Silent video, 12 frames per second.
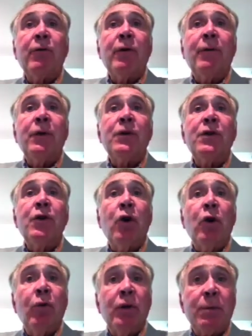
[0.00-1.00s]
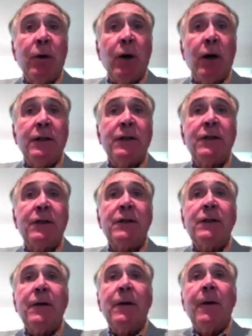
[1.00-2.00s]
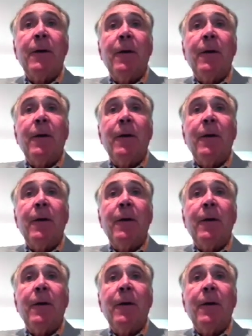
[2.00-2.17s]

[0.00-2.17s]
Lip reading: However, if there's no response